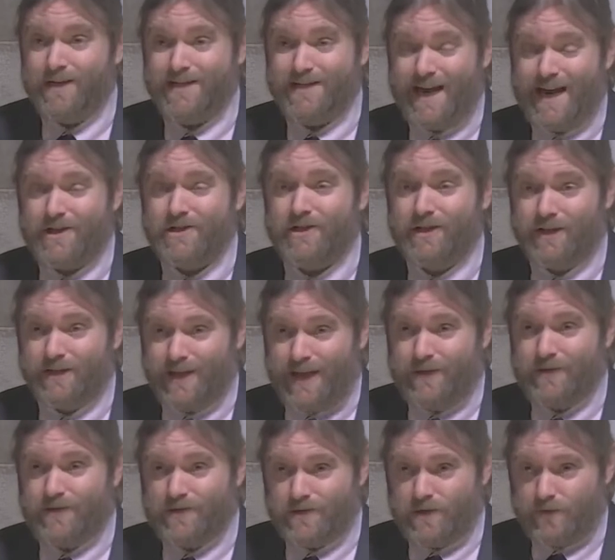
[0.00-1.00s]
but it's actually
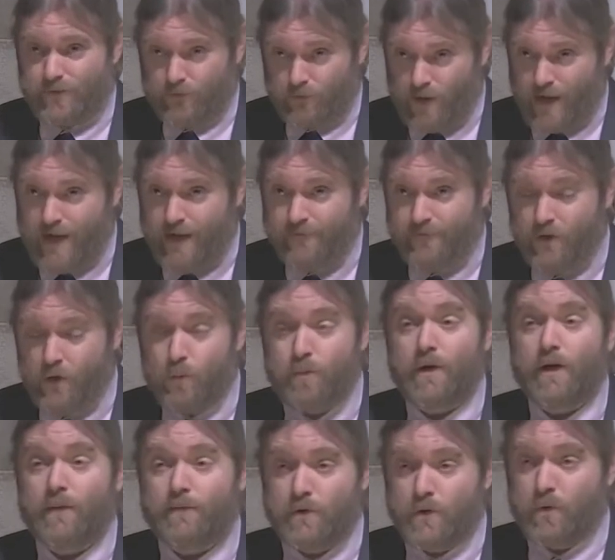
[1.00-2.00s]
allowed us to thrive and
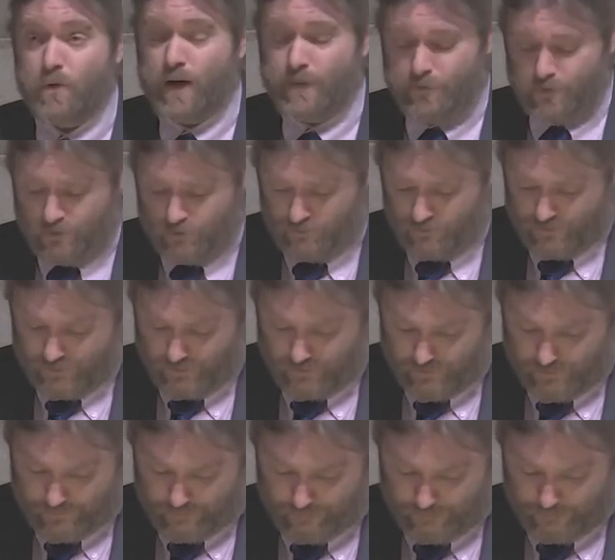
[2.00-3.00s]
open up new
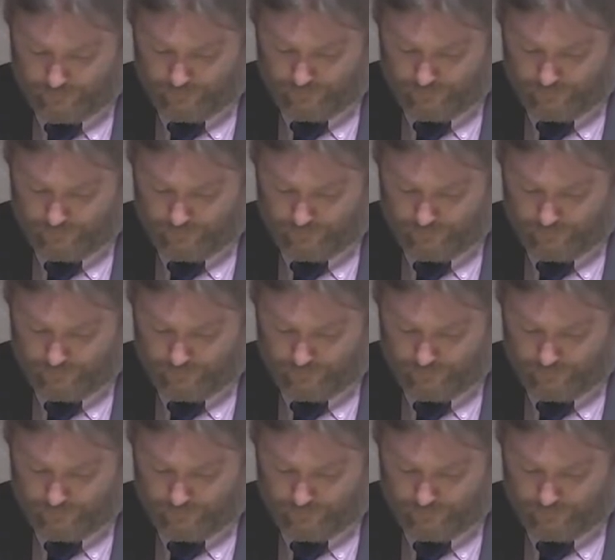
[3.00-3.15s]
opportunities.